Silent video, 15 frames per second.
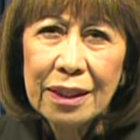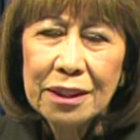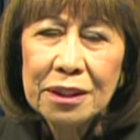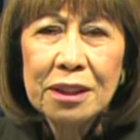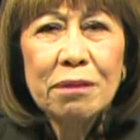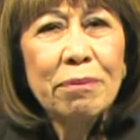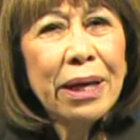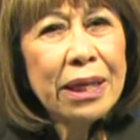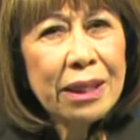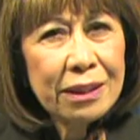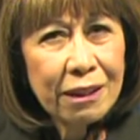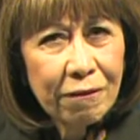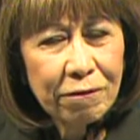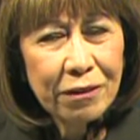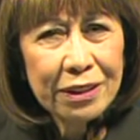to make a
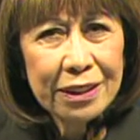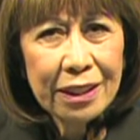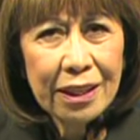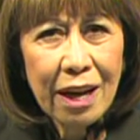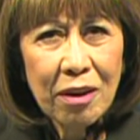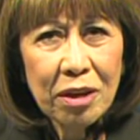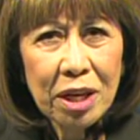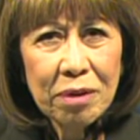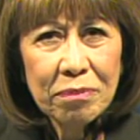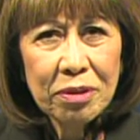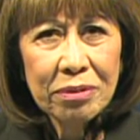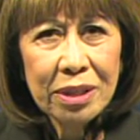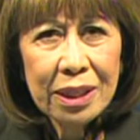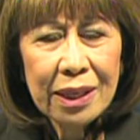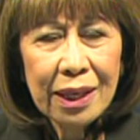difference in our
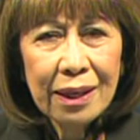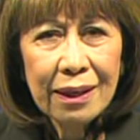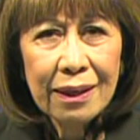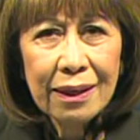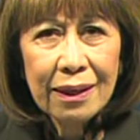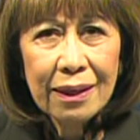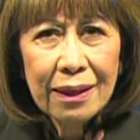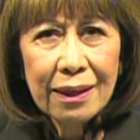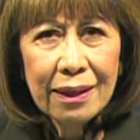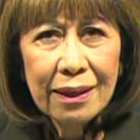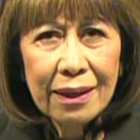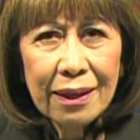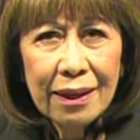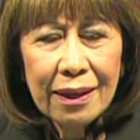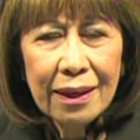community.
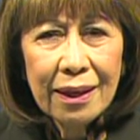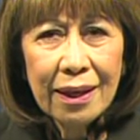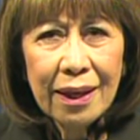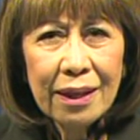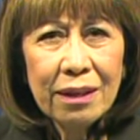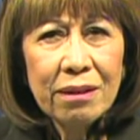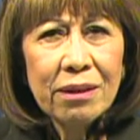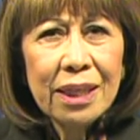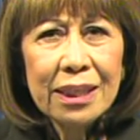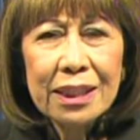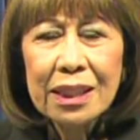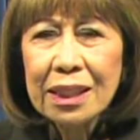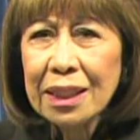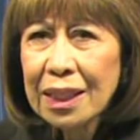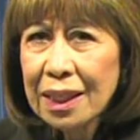And you can
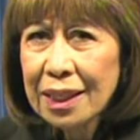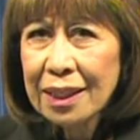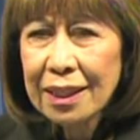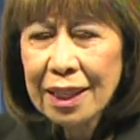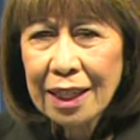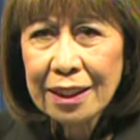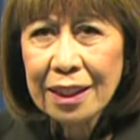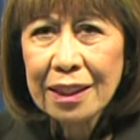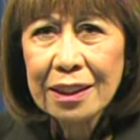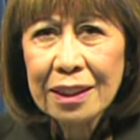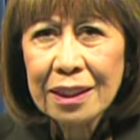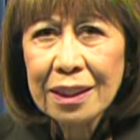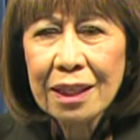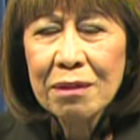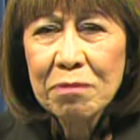see that
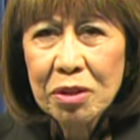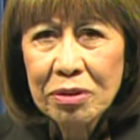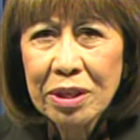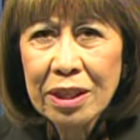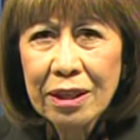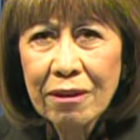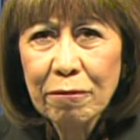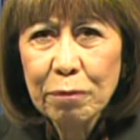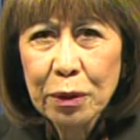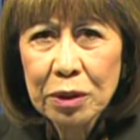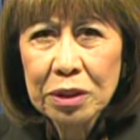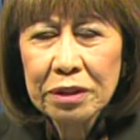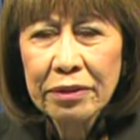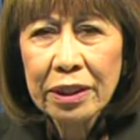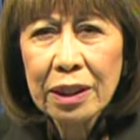this community of
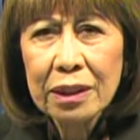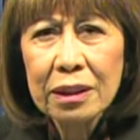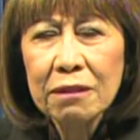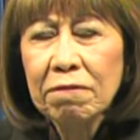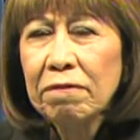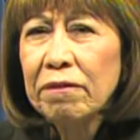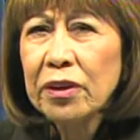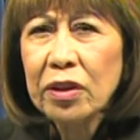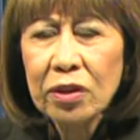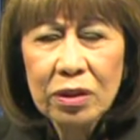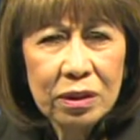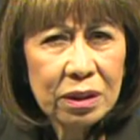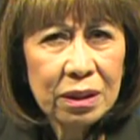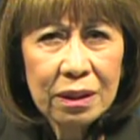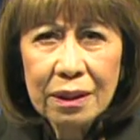Burnsville is
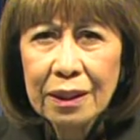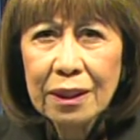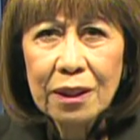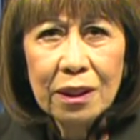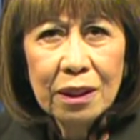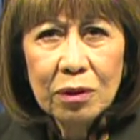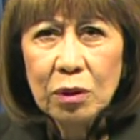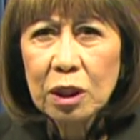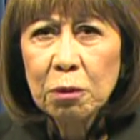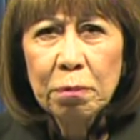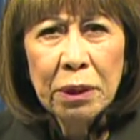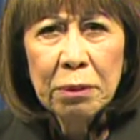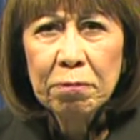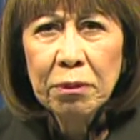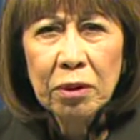filled with
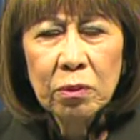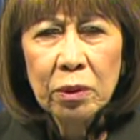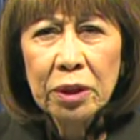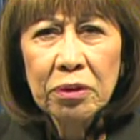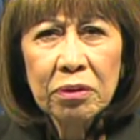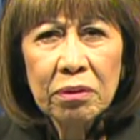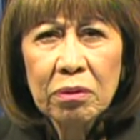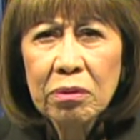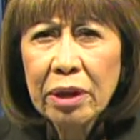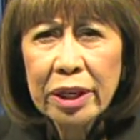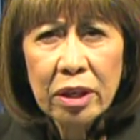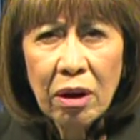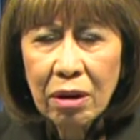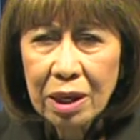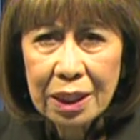people with
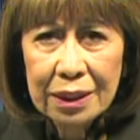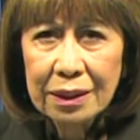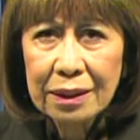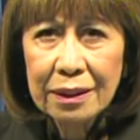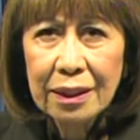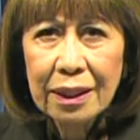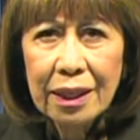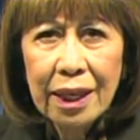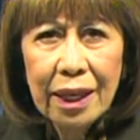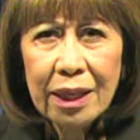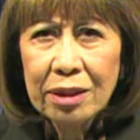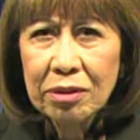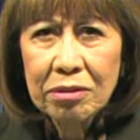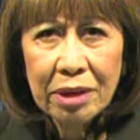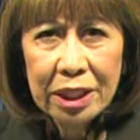great heart
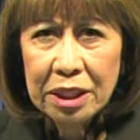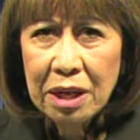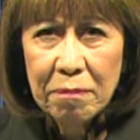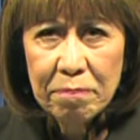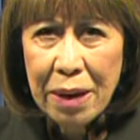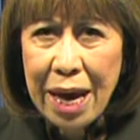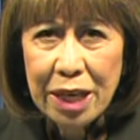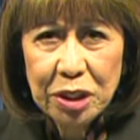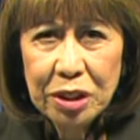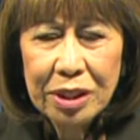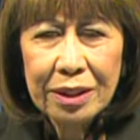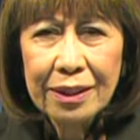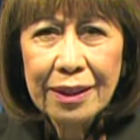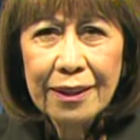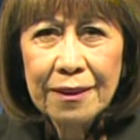and great
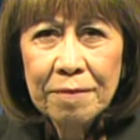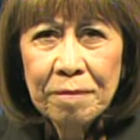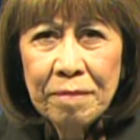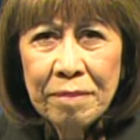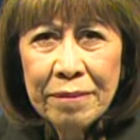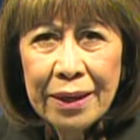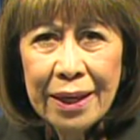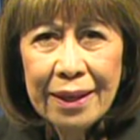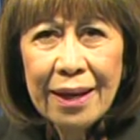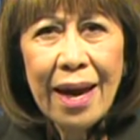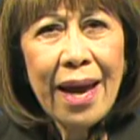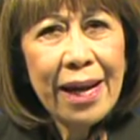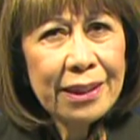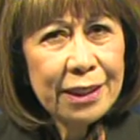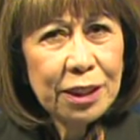compassion. And
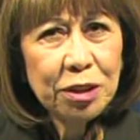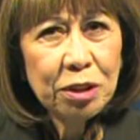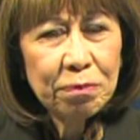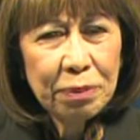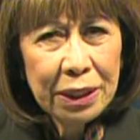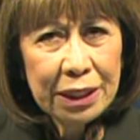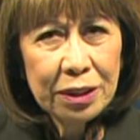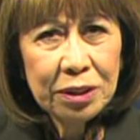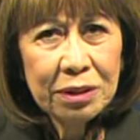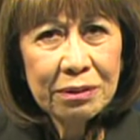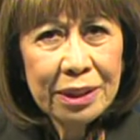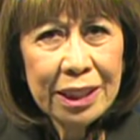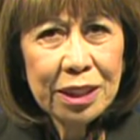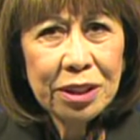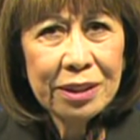I ask that you please
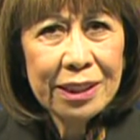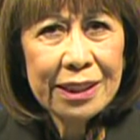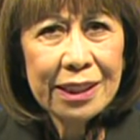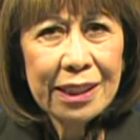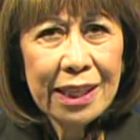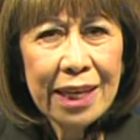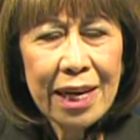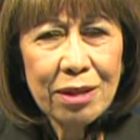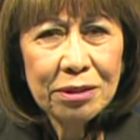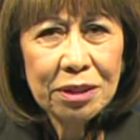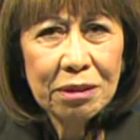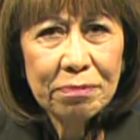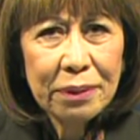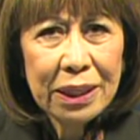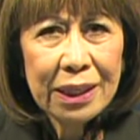tune into the City
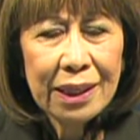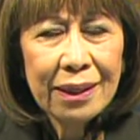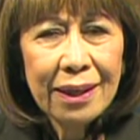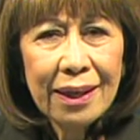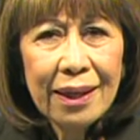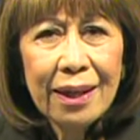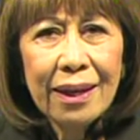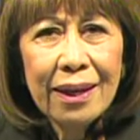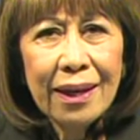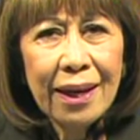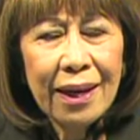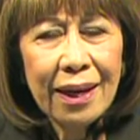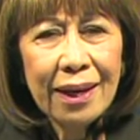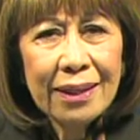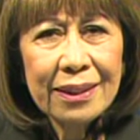Council meeting
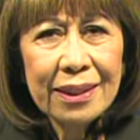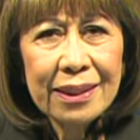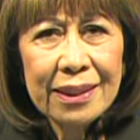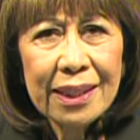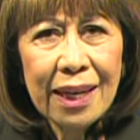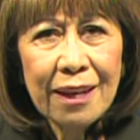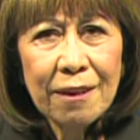and